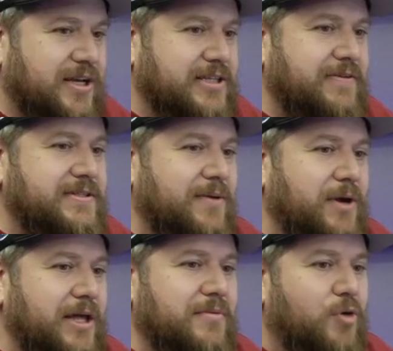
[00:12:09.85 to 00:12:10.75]
every time we
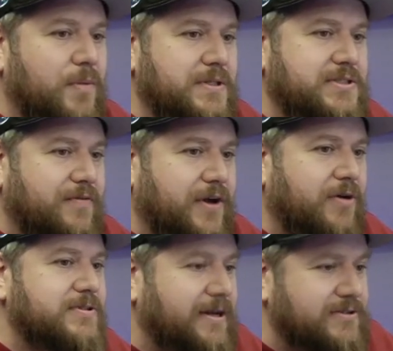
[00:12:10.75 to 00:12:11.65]
get into Mormon stuff, it
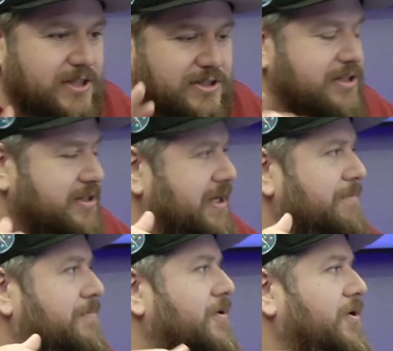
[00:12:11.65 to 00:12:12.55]
goes down such a deep
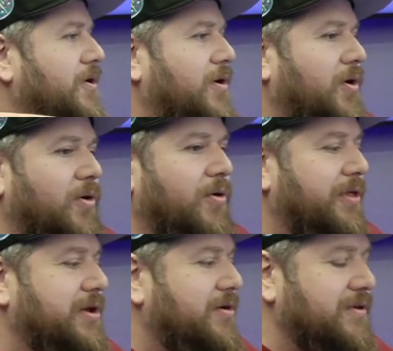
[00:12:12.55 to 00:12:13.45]
hole
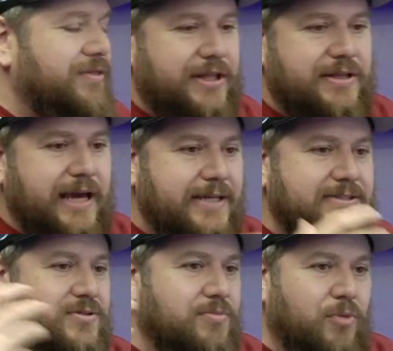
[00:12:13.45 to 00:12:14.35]
that you don't even think to ask,
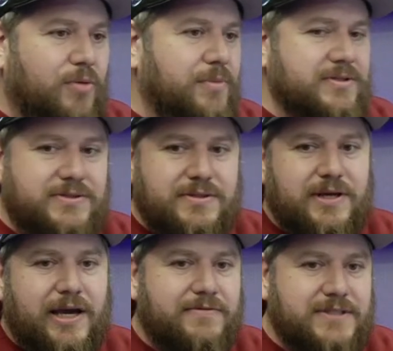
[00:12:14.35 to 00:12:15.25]
do Mormons
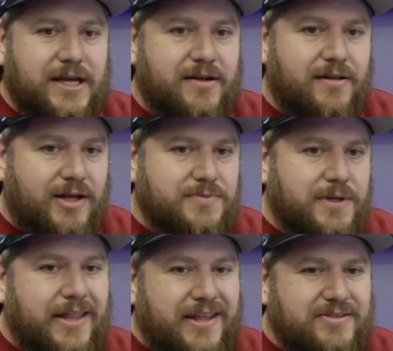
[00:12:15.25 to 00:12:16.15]
have Santa Claus? But
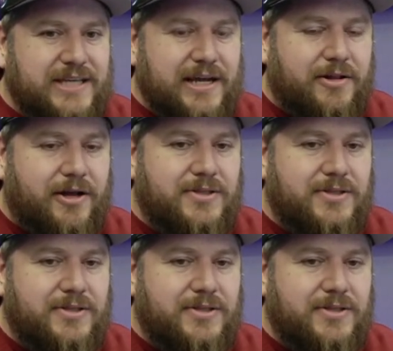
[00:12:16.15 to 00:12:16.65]
yeah, they do Santa Claus.